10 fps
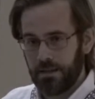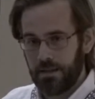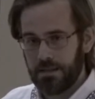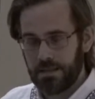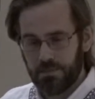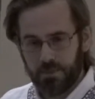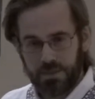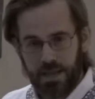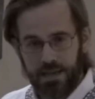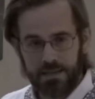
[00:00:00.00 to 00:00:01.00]
this is
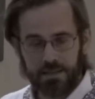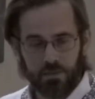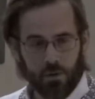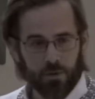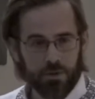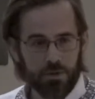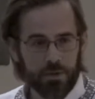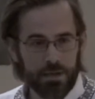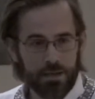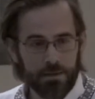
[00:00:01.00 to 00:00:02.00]
precisely what we're
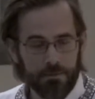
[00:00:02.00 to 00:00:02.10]
doing.